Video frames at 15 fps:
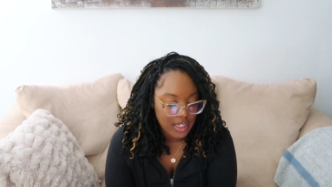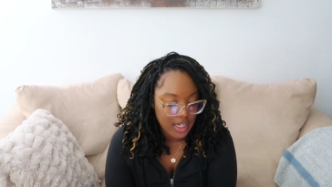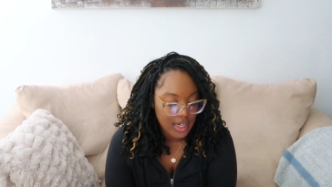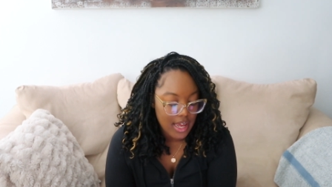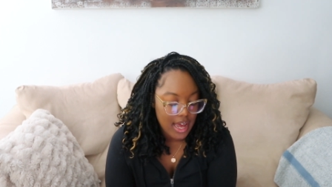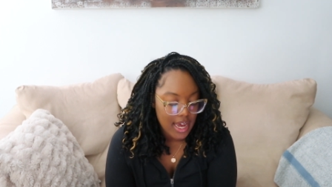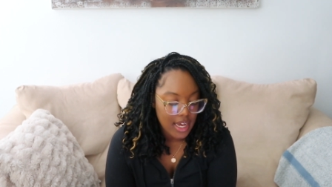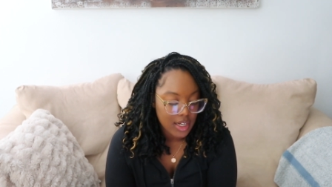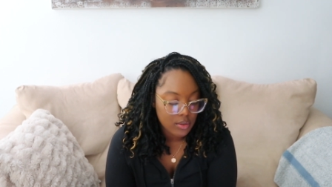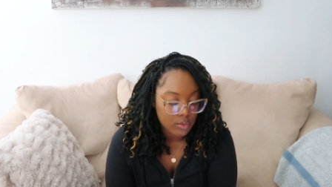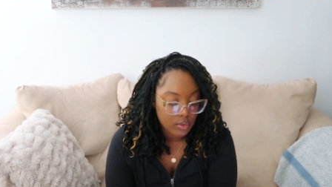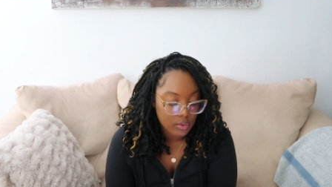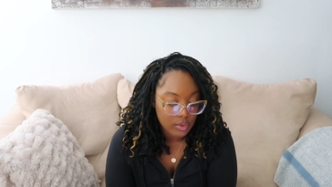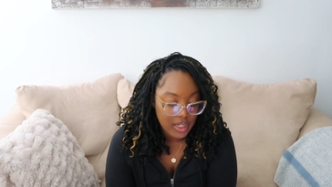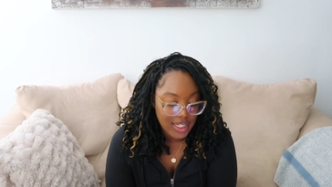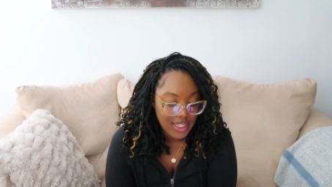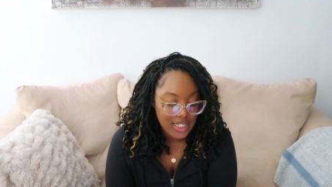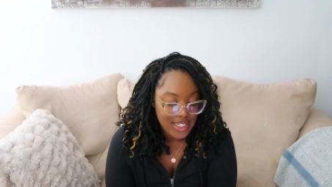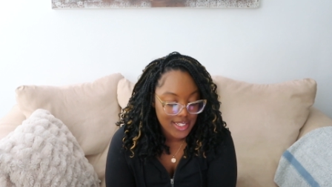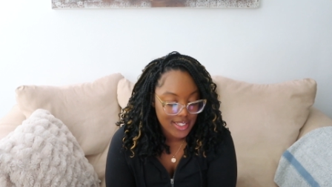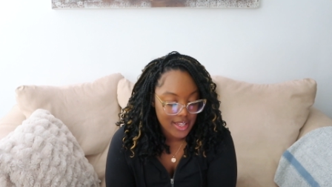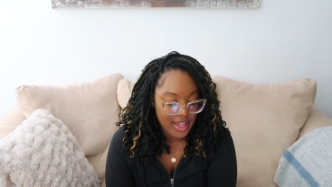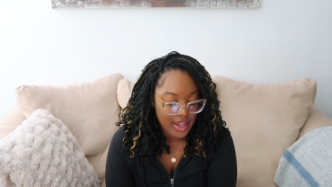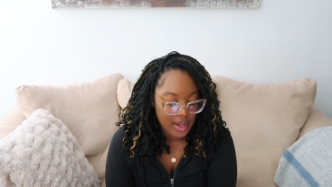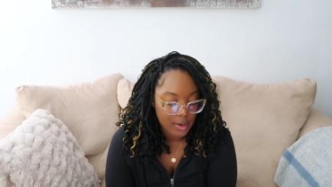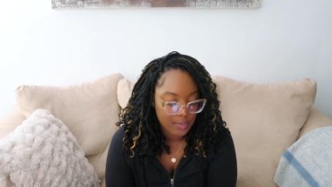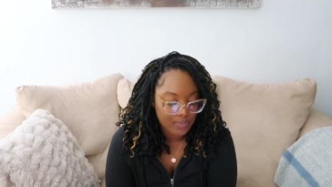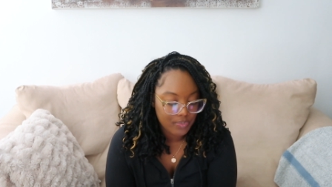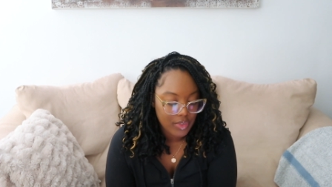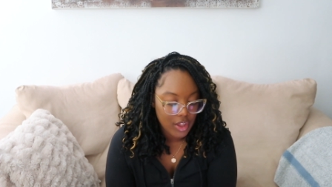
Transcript: did God really say